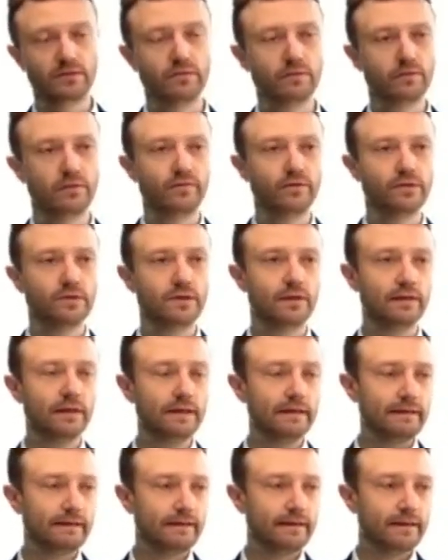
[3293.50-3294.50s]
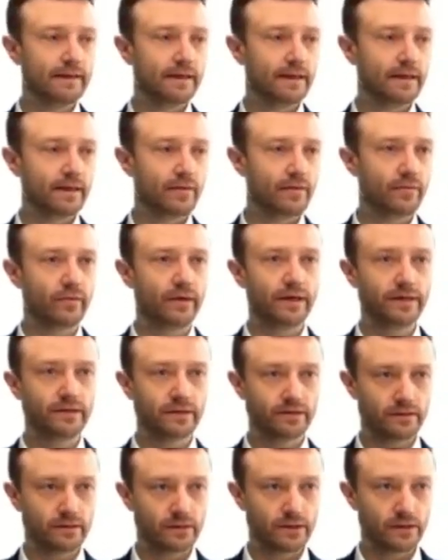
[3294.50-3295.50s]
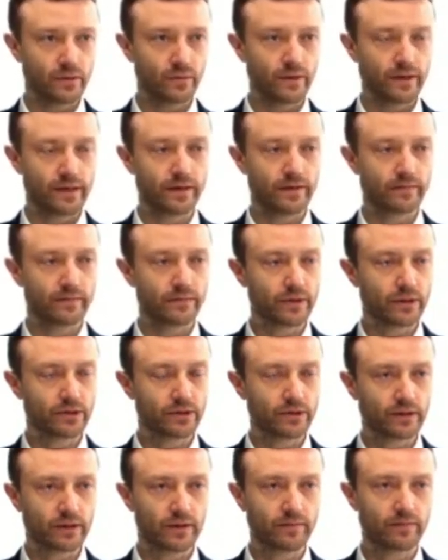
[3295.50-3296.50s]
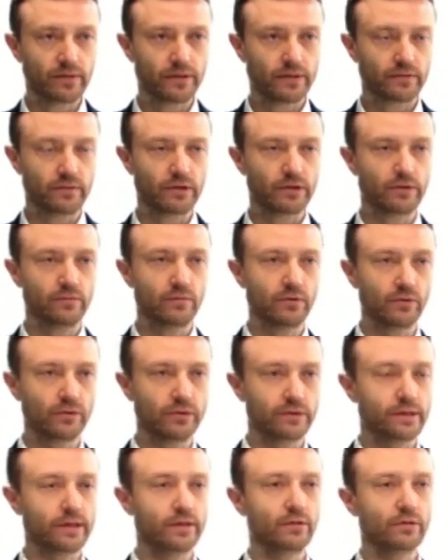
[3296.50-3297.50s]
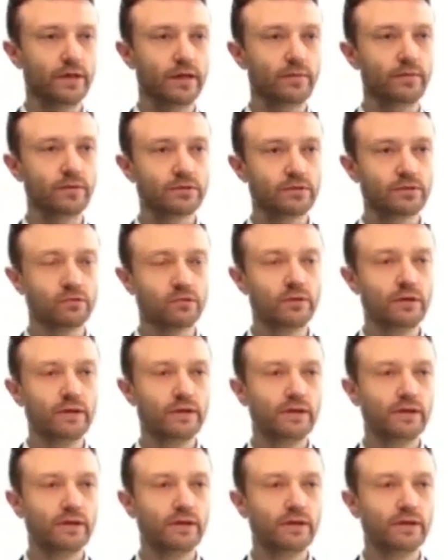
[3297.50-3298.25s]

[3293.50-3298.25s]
obviously there are instances where Russian companies, Russian borrowers are not able to